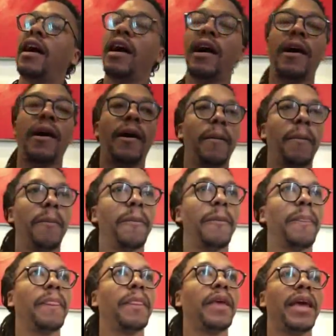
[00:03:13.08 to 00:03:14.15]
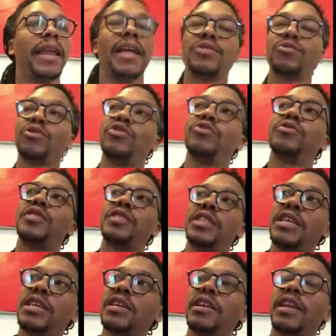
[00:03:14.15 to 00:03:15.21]
and that's what you
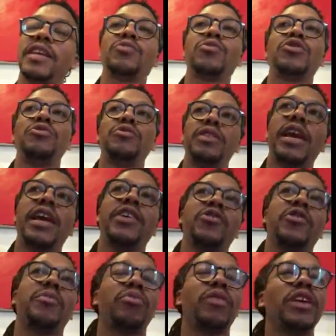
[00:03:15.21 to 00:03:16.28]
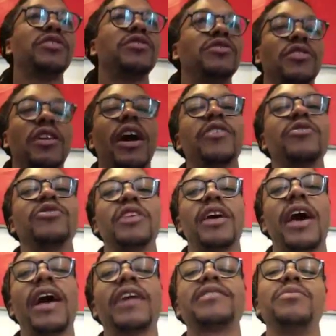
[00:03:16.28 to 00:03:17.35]
see, and that's what you gain your impressions of how you should
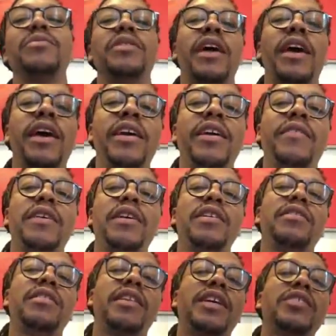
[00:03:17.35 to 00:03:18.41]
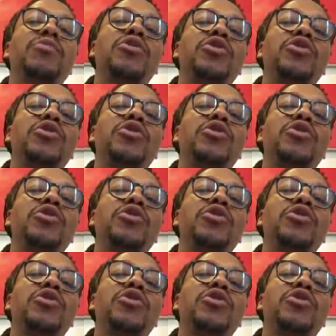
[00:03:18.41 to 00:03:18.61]
act and behave, then that's